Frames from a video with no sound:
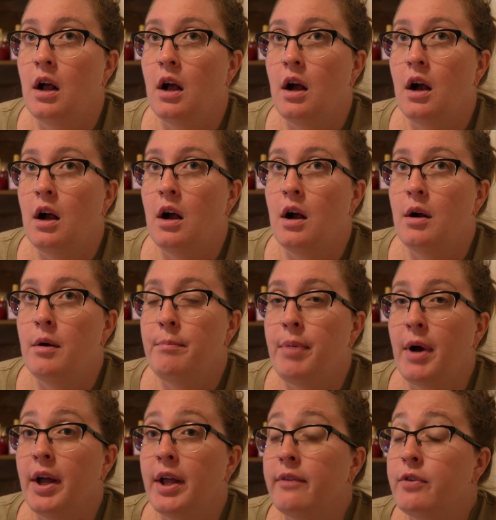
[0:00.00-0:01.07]

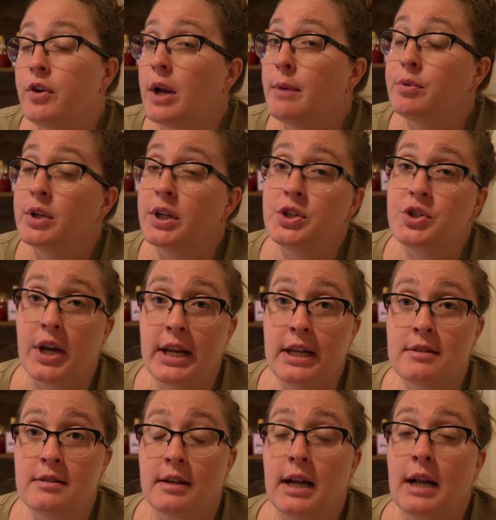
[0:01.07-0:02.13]
but if you're able to get your
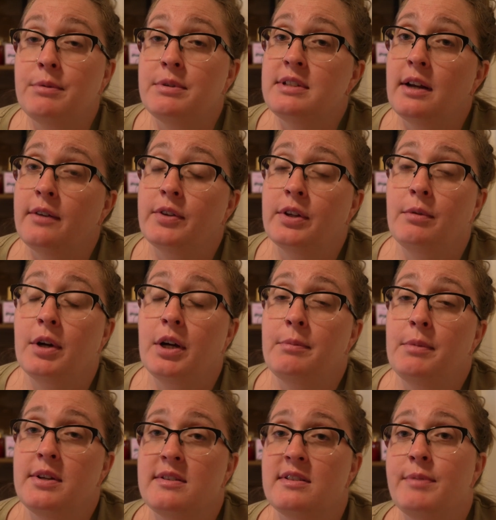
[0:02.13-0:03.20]
hands on it, I would definitely
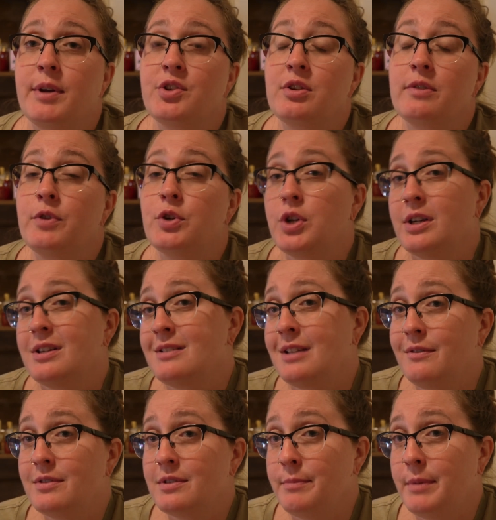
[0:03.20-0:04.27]
recommend, especially if you're trying to
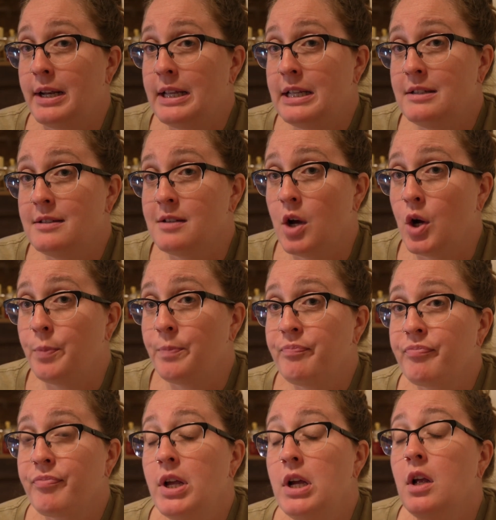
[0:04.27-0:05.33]
save some money. So
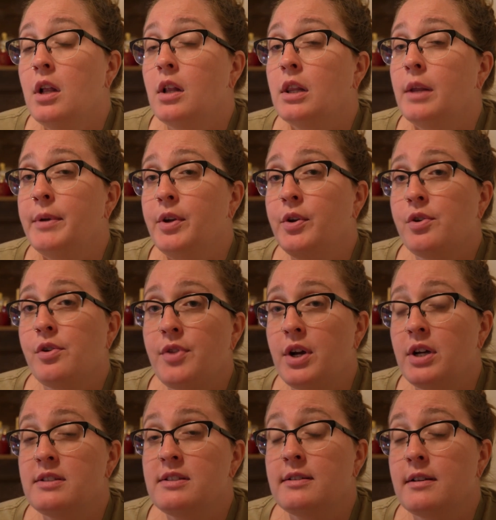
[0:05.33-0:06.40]
let me know your
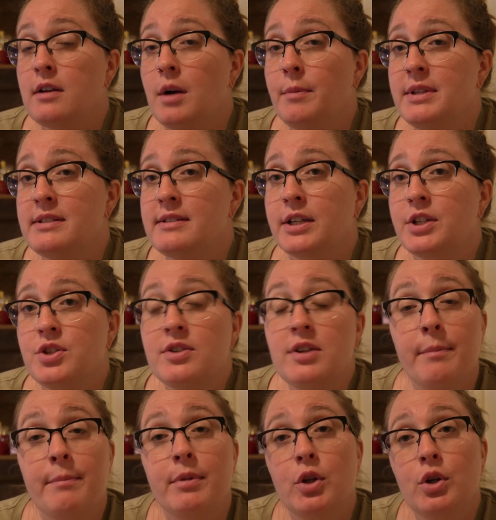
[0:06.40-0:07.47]
thoughts in the comment section
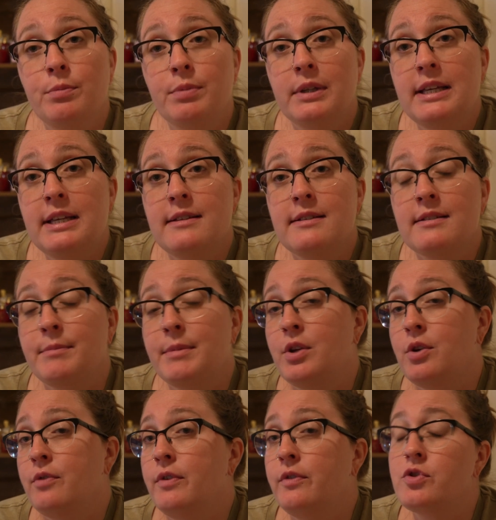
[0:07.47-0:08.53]
down below, please. Let me
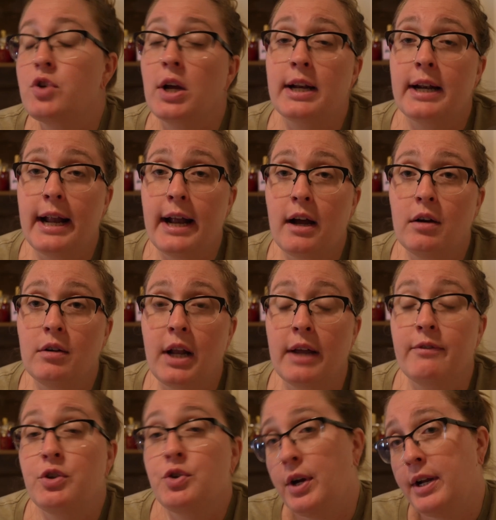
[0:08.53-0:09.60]
know if you've tried it out.
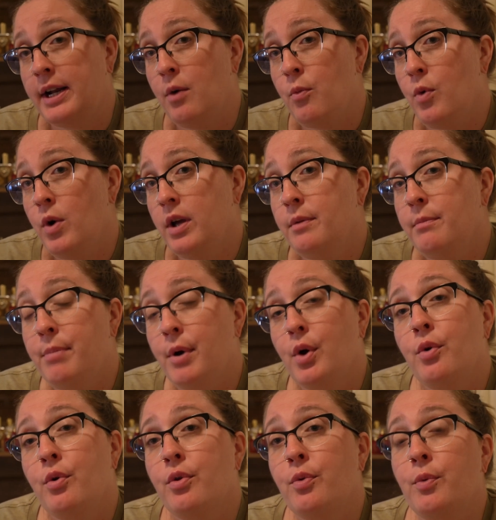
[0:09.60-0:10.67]
Have you tried out one,
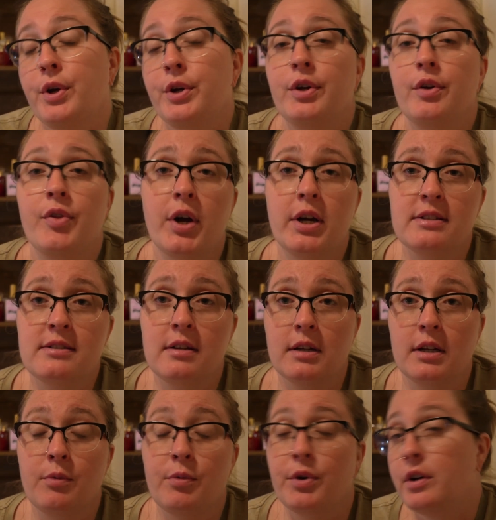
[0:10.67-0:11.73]
both? What are your thoughts
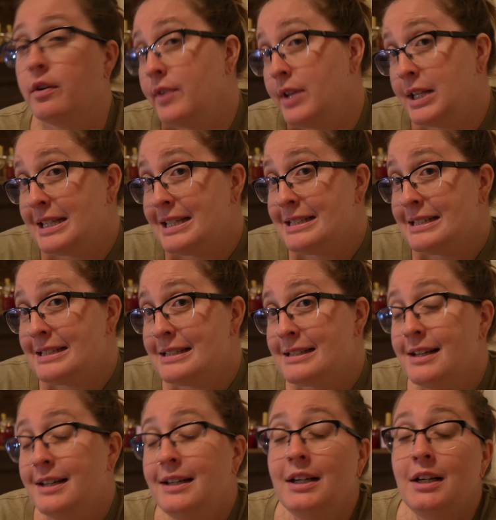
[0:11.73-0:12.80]
on it? What are your
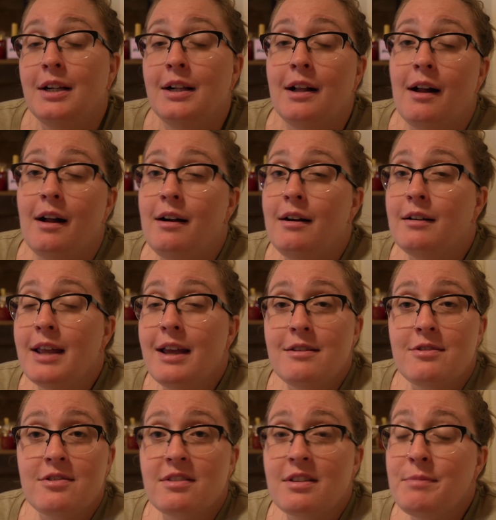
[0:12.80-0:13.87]
feelings? Yeah,
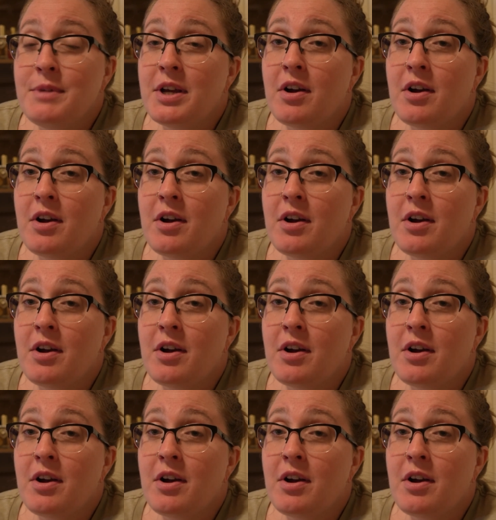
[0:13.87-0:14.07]
just leave me a